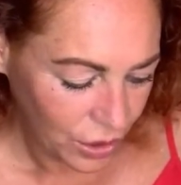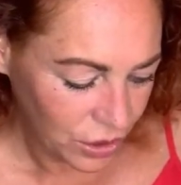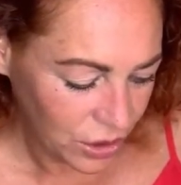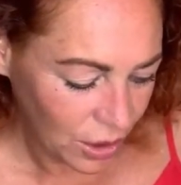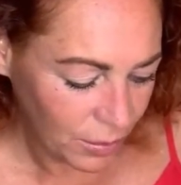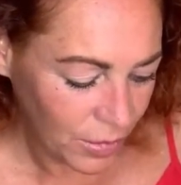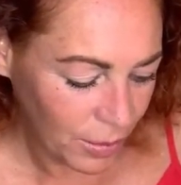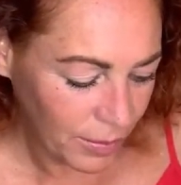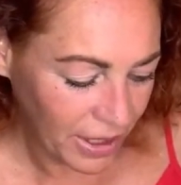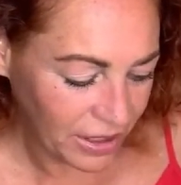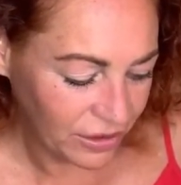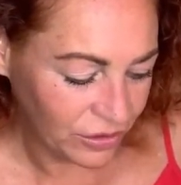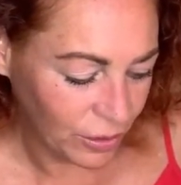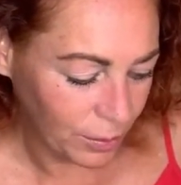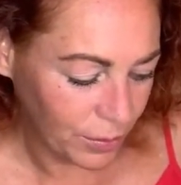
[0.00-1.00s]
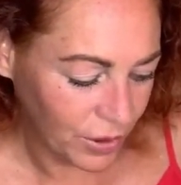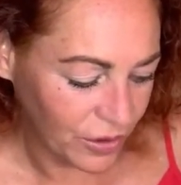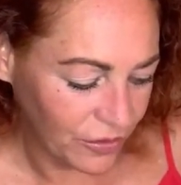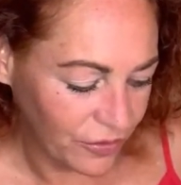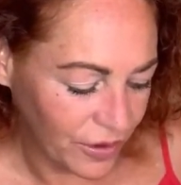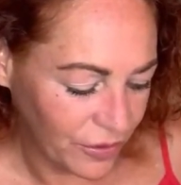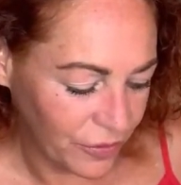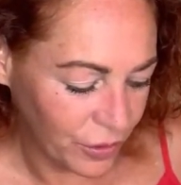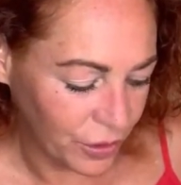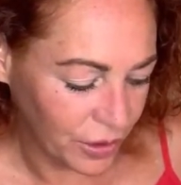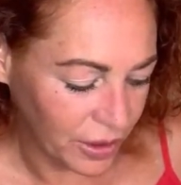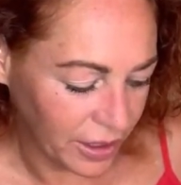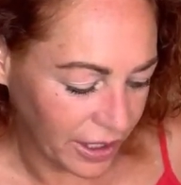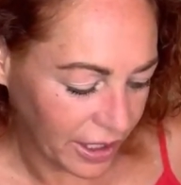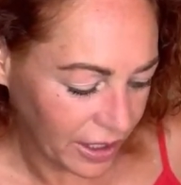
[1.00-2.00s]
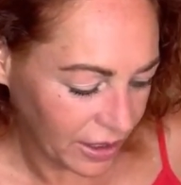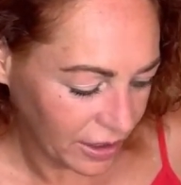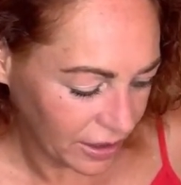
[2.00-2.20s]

Un momento, por favore.